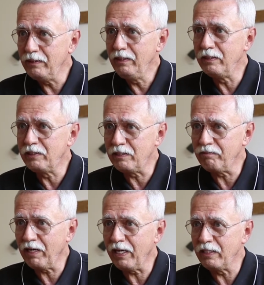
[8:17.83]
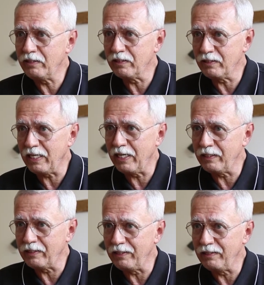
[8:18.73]
in civilized
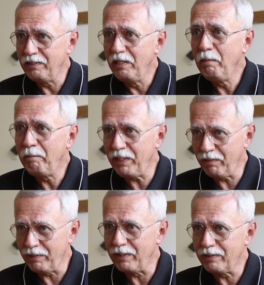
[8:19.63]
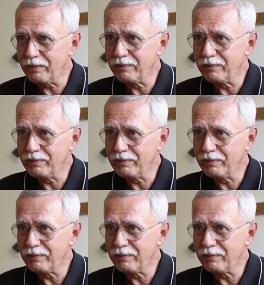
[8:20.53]
society, period.